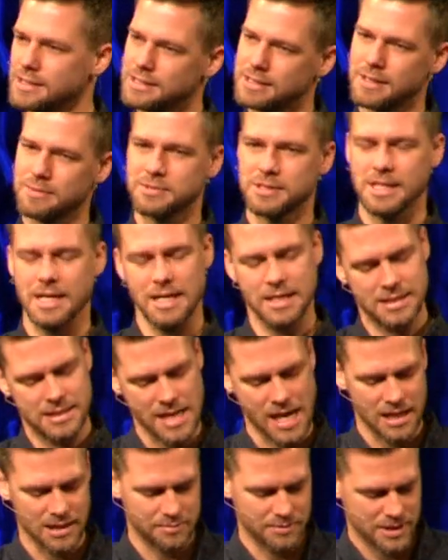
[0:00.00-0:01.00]
some say it's
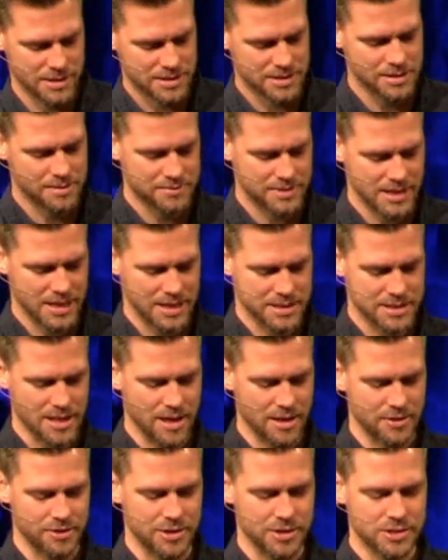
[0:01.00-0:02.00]
Solomon, some say it's
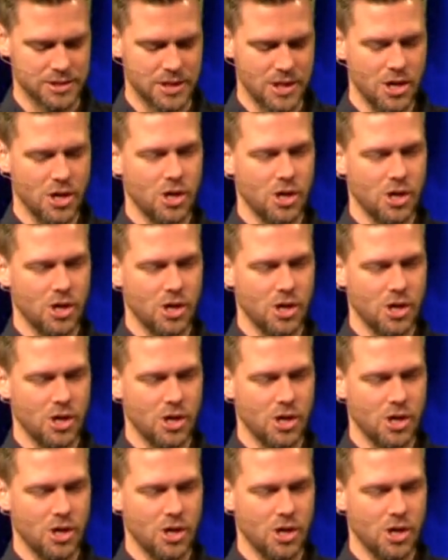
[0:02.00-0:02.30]
others,